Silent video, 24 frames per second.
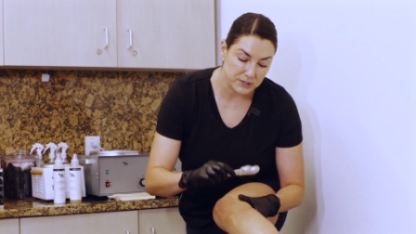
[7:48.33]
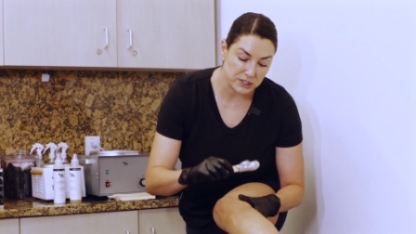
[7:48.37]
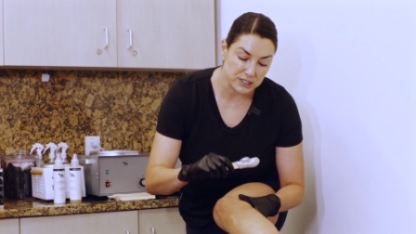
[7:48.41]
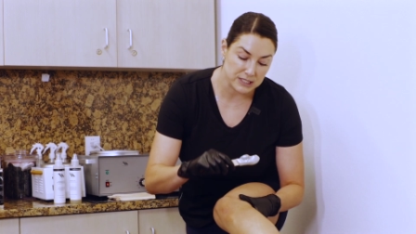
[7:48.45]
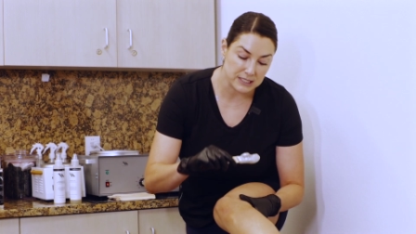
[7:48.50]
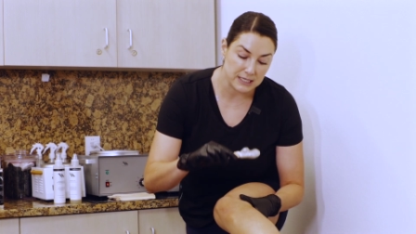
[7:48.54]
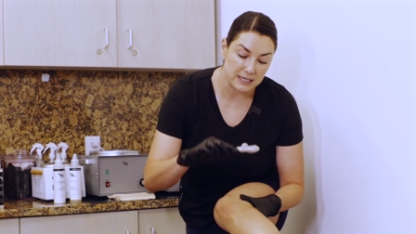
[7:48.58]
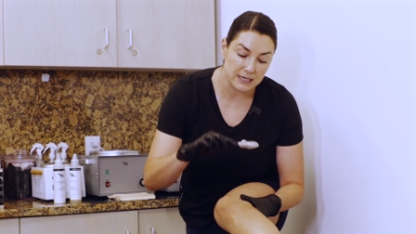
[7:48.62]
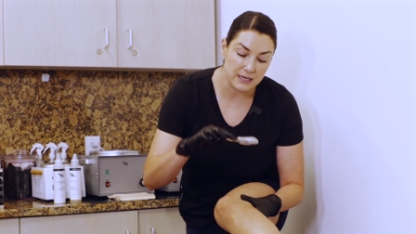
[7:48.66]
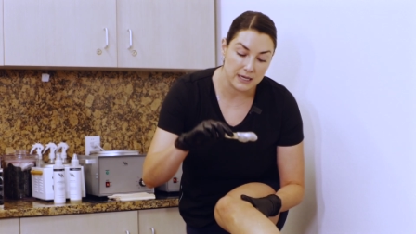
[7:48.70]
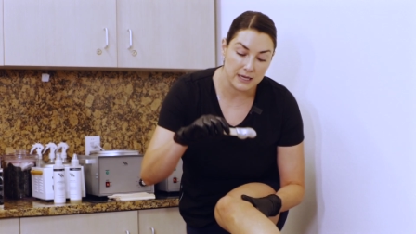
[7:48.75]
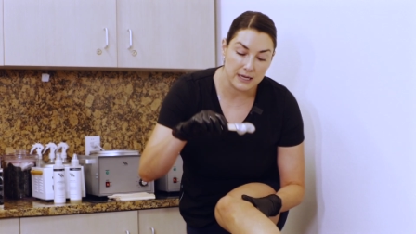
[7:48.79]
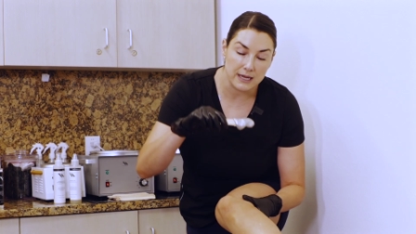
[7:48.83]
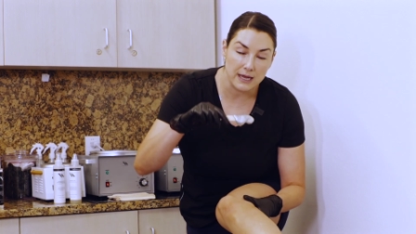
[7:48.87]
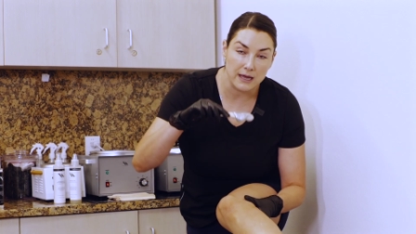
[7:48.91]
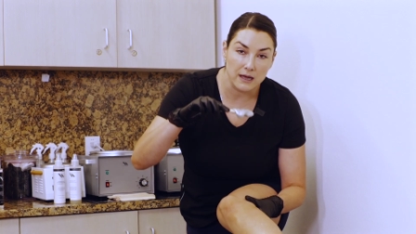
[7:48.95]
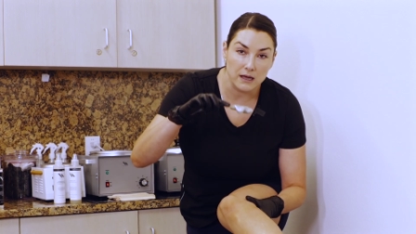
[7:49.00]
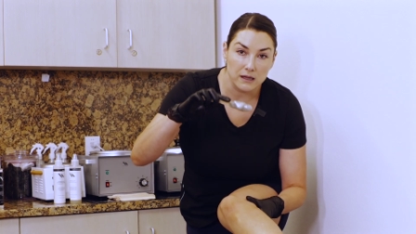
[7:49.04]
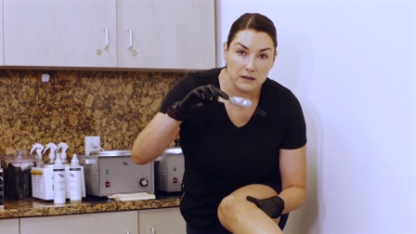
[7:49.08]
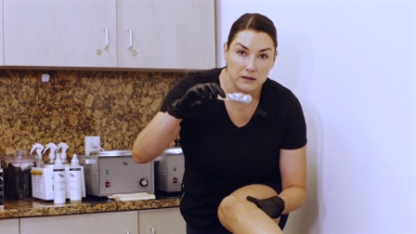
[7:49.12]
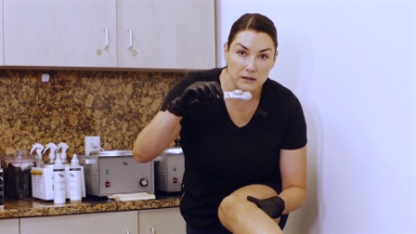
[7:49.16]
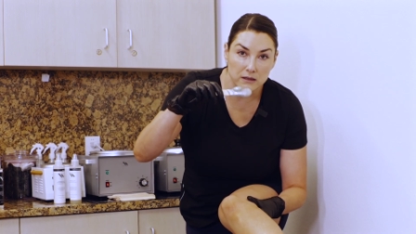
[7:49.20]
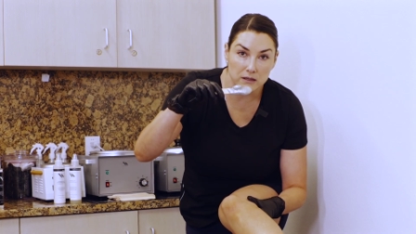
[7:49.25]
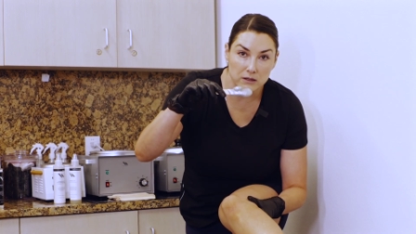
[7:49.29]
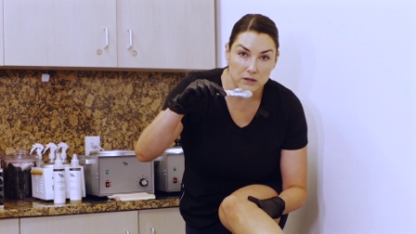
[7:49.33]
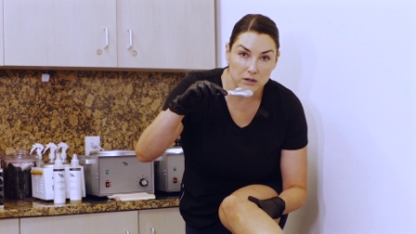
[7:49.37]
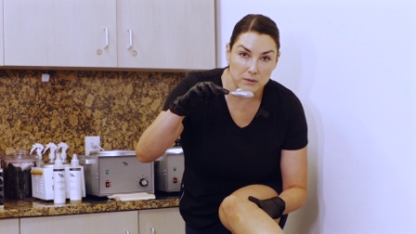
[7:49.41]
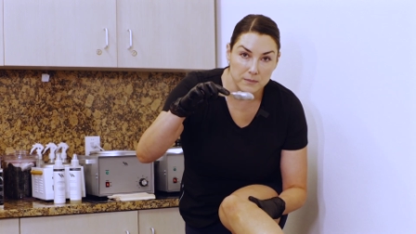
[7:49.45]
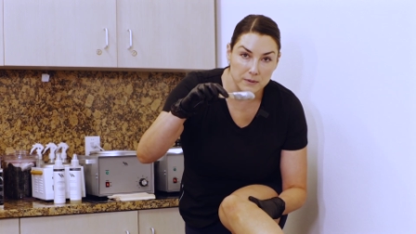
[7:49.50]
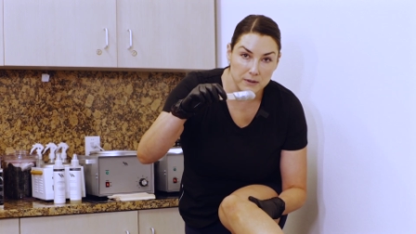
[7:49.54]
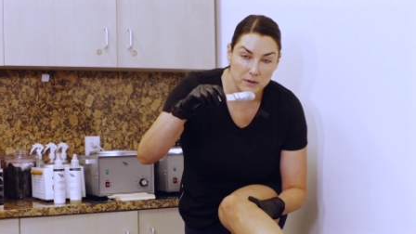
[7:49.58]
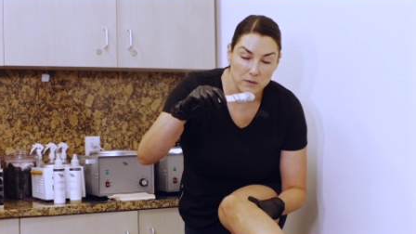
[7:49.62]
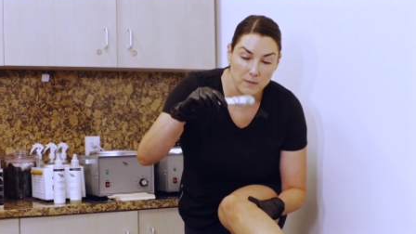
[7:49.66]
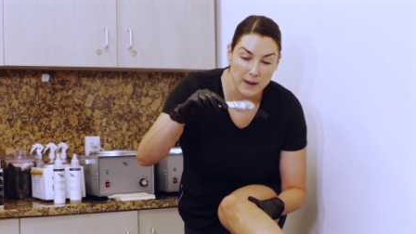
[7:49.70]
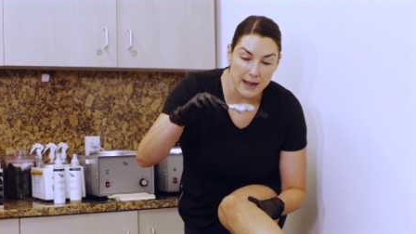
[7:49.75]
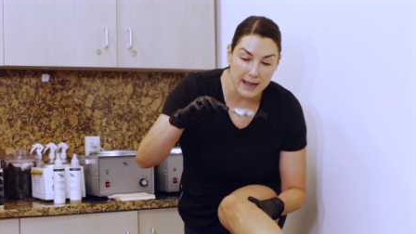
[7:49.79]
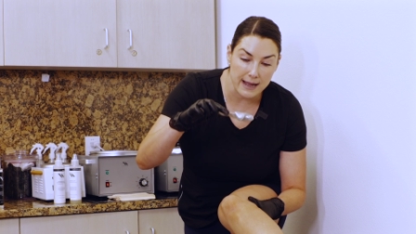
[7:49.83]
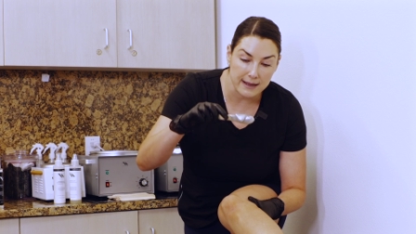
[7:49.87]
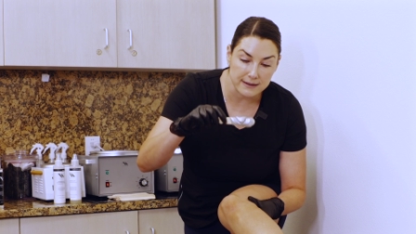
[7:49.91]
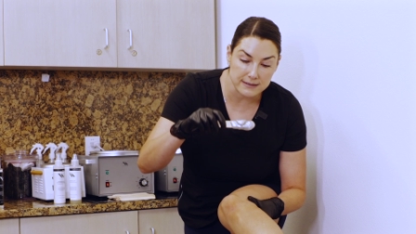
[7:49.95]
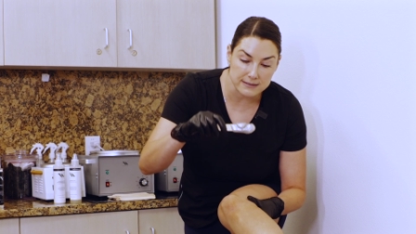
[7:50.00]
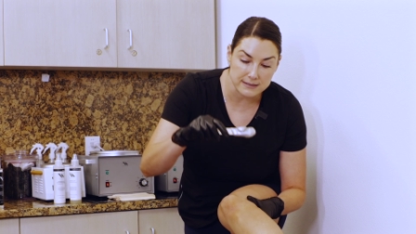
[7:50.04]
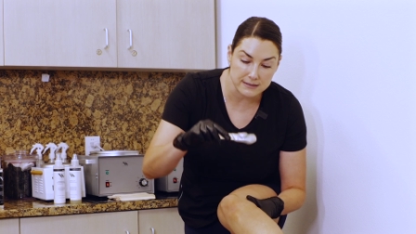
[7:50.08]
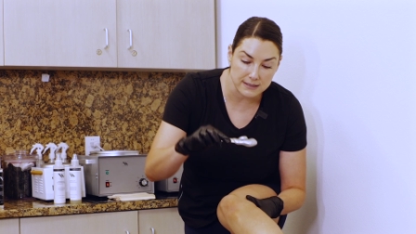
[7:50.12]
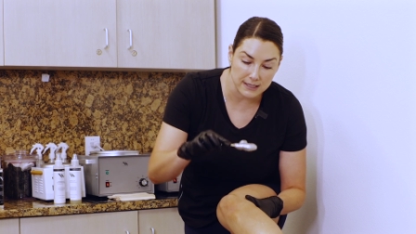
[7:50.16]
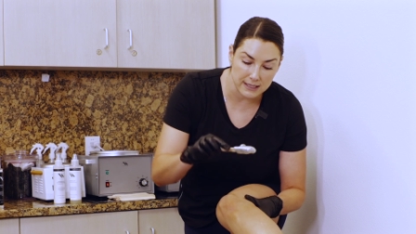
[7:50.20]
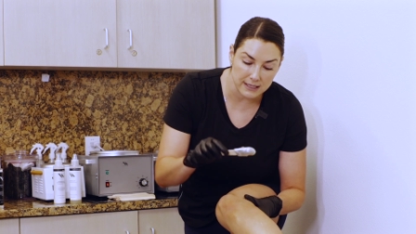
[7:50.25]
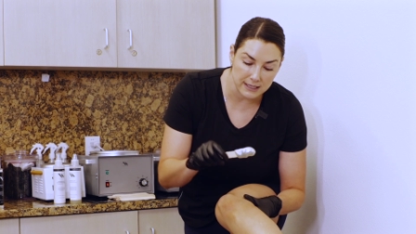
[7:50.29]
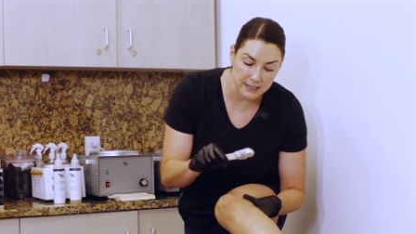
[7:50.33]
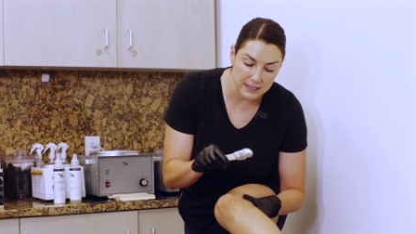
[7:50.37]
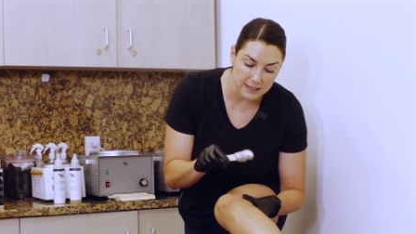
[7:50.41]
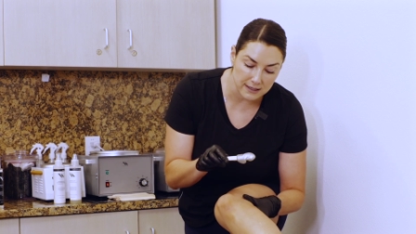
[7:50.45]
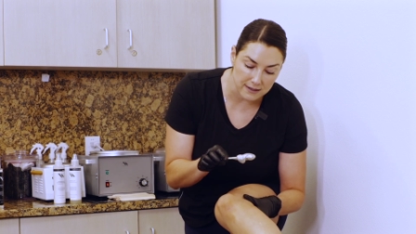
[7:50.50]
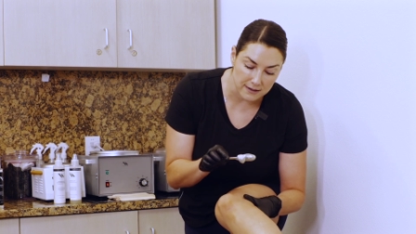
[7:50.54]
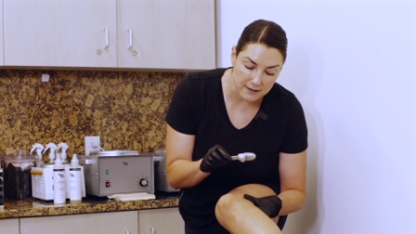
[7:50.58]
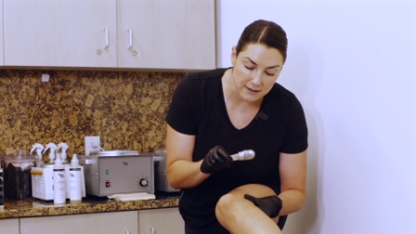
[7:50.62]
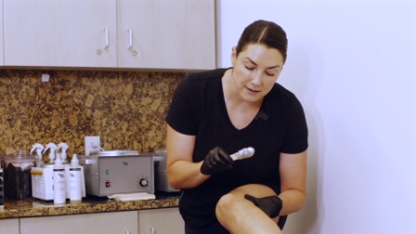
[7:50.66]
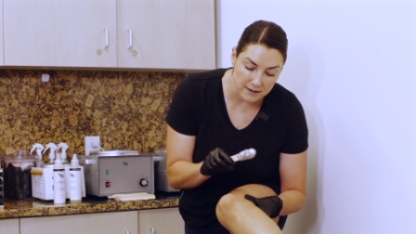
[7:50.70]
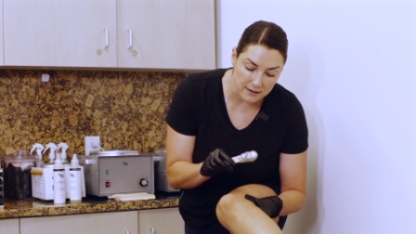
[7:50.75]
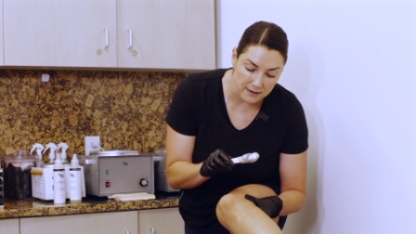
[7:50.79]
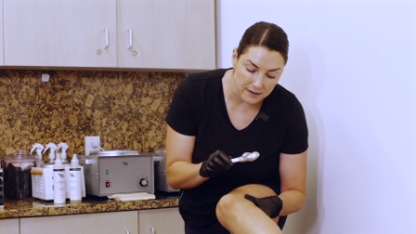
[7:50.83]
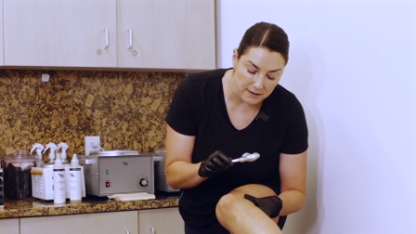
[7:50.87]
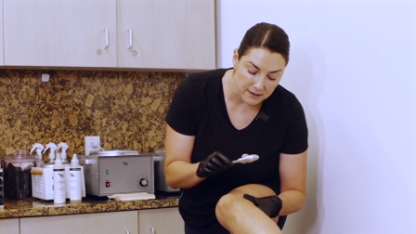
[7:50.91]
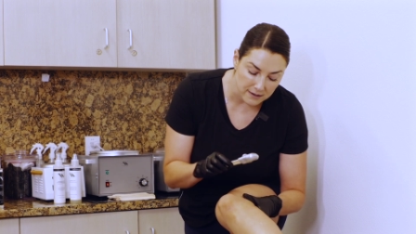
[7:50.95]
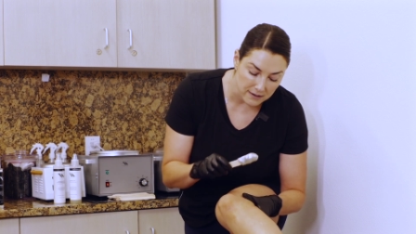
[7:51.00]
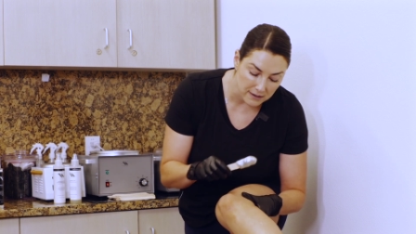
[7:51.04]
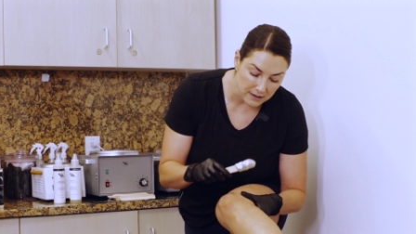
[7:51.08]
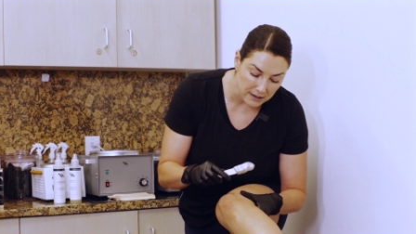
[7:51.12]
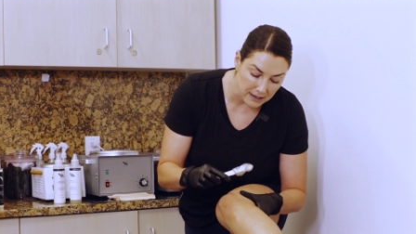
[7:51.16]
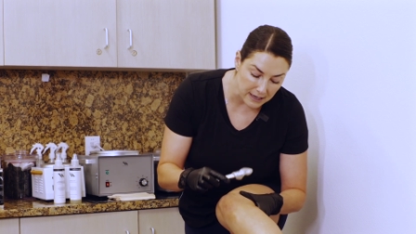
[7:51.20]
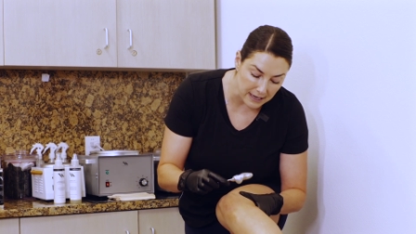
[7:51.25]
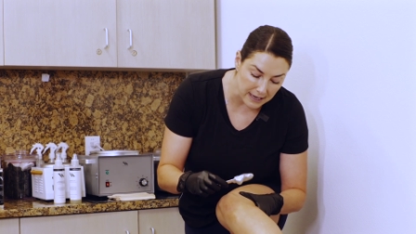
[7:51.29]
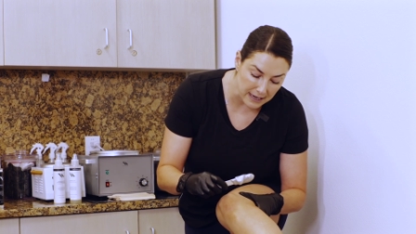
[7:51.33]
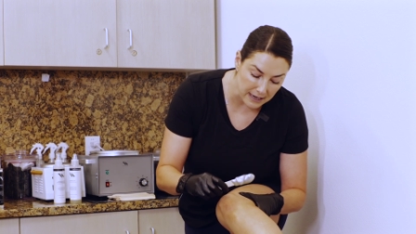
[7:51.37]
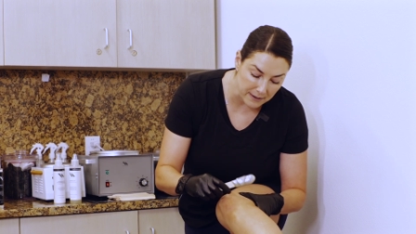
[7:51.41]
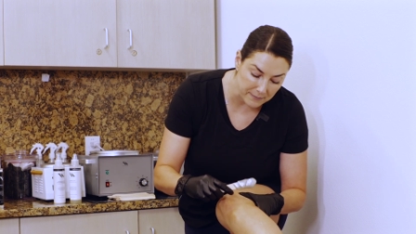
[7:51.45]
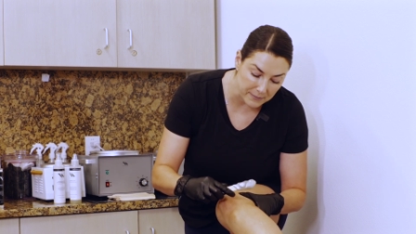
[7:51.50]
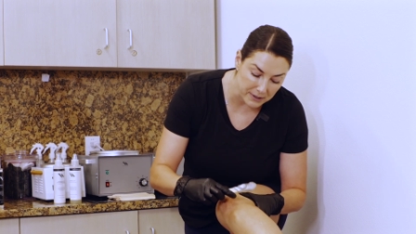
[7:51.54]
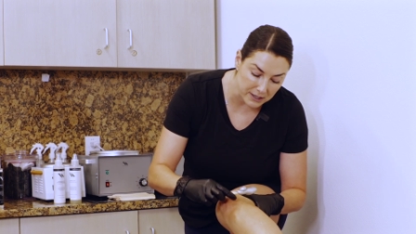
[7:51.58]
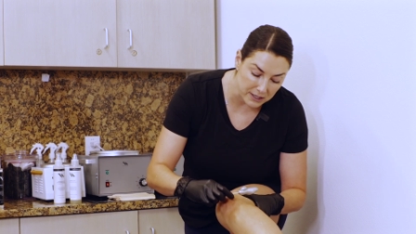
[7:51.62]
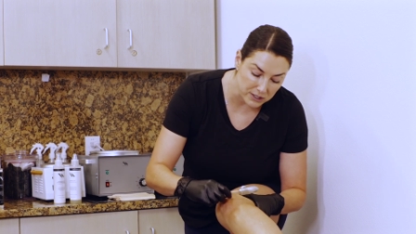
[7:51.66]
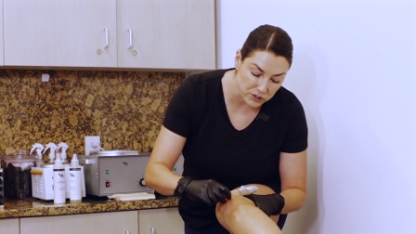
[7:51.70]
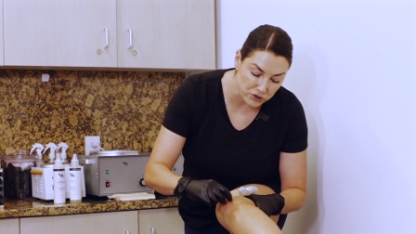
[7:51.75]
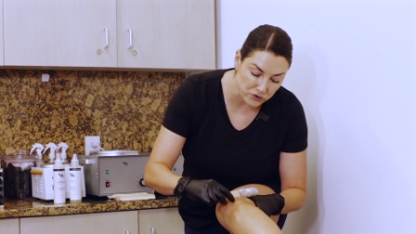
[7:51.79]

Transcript: just gonna get a little bit of wax like here and I'm gonna